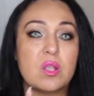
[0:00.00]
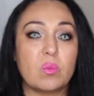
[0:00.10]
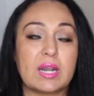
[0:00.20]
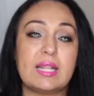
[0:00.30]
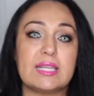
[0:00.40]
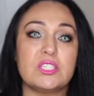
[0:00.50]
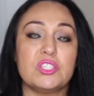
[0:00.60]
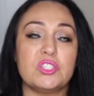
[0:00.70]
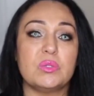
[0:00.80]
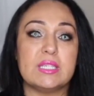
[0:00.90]
what I like to
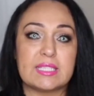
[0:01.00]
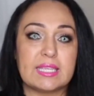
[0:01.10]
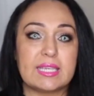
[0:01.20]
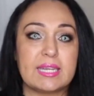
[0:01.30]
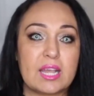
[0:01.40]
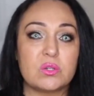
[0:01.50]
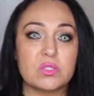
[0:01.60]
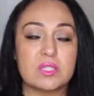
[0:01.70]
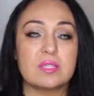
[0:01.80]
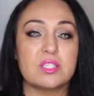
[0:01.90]
do is I get
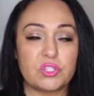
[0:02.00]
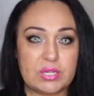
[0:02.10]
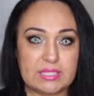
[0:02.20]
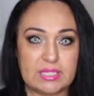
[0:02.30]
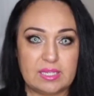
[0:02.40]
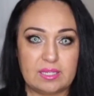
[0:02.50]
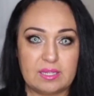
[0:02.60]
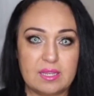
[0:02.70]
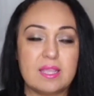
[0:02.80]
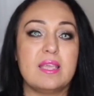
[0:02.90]
out the dressing
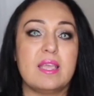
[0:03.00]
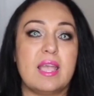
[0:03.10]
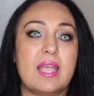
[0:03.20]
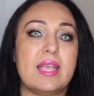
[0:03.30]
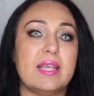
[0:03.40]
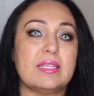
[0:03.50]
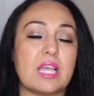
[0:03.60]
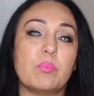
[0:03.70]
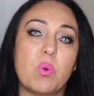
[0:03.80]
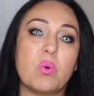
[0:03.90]
and
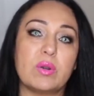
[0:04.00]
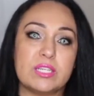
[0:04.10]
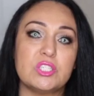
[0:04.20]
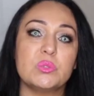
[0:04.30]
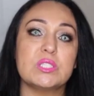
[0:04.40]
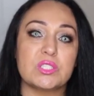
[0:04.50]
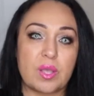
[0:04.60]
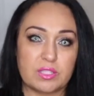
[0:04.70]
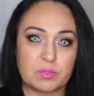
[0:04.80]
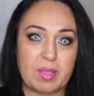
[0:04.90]
I pour into a
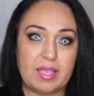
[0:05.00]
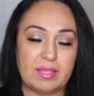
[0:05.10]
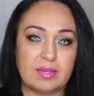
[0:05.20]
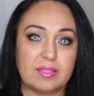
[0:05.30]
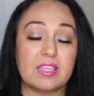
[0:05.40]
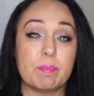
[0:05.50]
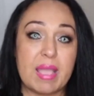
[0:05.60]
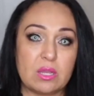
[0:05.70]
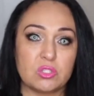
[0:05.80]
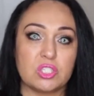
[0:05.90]
saucepan the
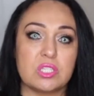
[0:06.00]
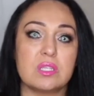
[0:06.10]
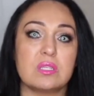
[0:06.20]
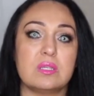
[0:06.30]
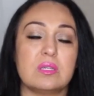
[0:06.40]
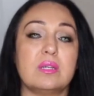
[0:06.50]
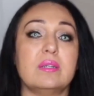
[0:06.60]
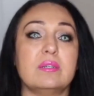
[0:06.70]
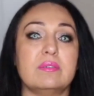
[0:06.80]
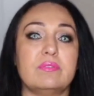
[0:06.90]
amount
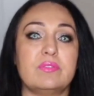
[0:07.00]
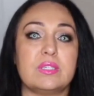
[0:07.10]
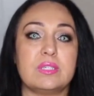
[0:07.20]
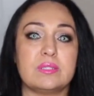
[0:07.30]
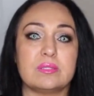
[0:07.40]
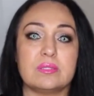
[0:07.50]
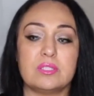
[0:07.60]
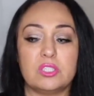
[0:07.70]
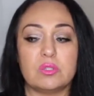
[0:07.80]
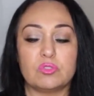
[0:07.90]
of,
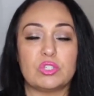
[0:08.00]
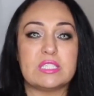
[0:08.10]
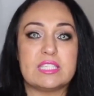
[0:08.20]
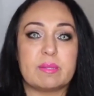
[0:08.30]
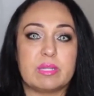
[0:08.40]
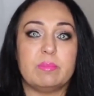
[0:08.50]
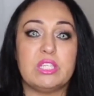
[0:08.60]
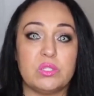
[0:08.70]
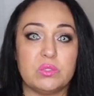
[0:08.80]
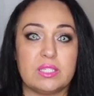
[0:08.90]
you know, dressing that I'm going to be
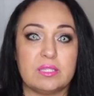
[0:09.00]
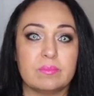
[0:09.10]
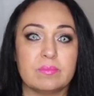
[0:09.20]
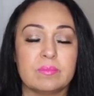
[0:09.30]
using.